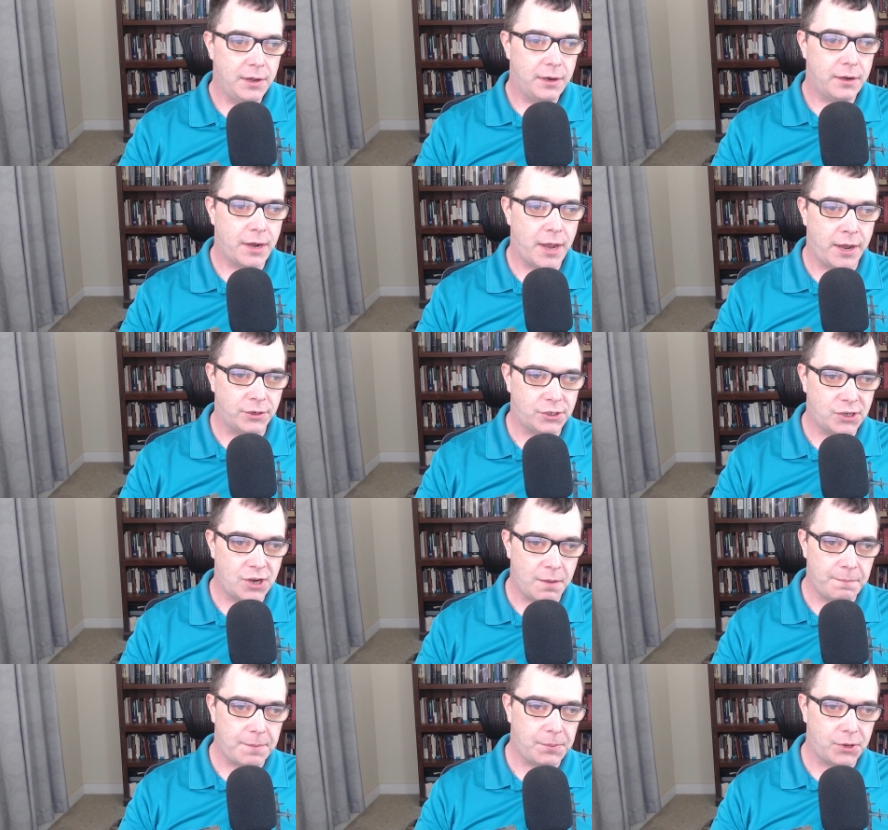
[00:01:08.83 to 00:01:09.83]
Now,
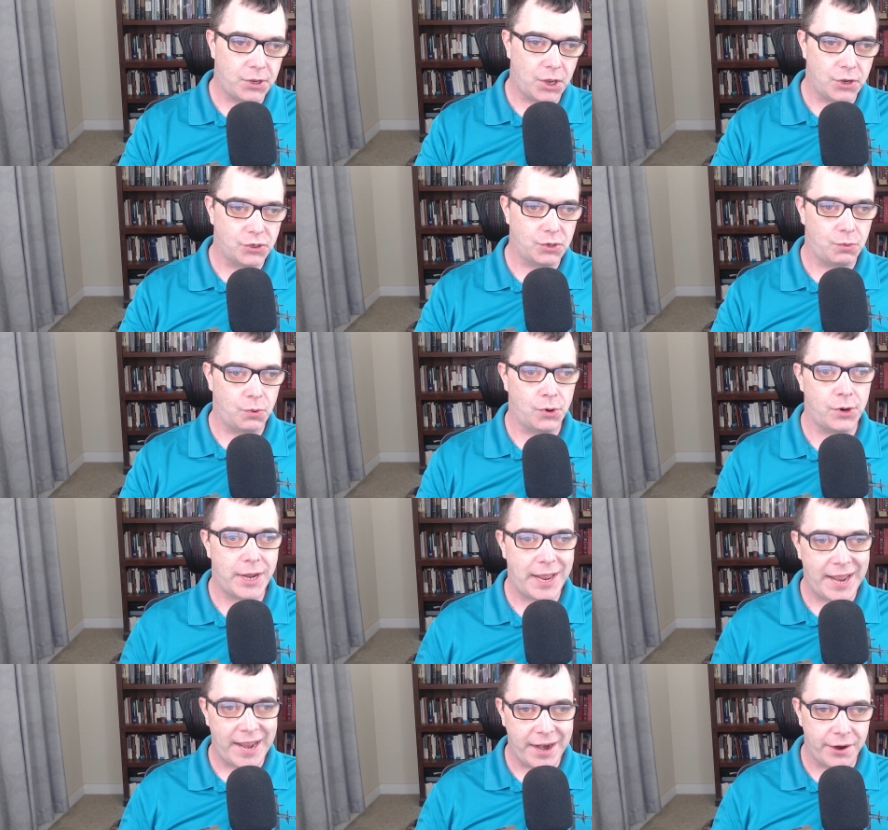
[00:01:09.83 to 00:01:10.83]
some people use the word
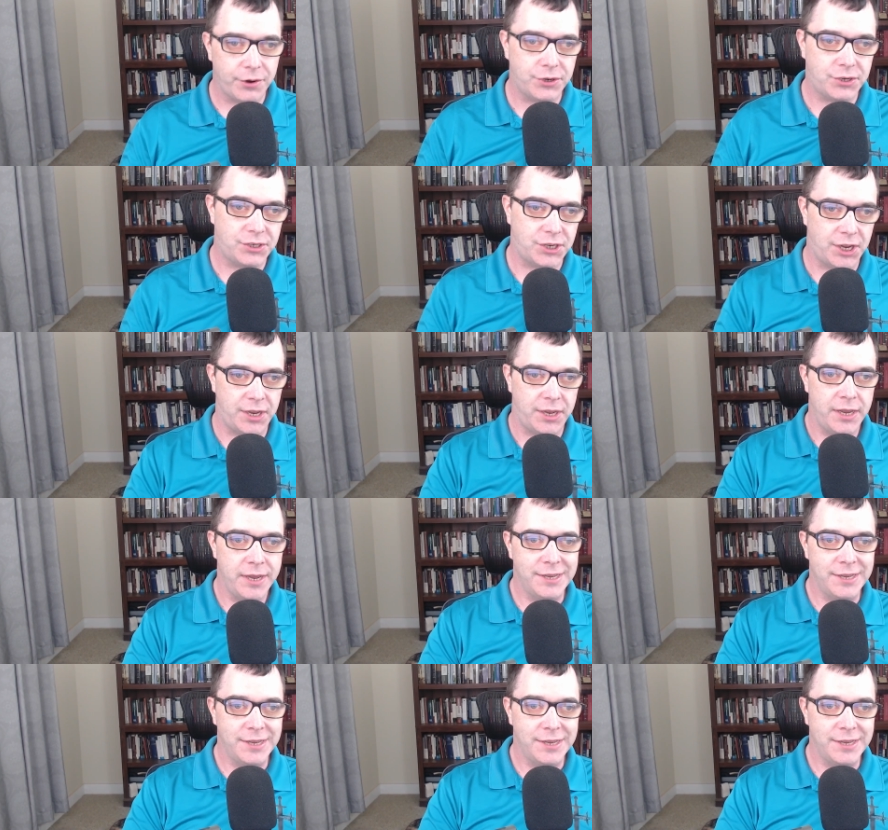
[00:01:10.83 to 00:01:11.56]
heresy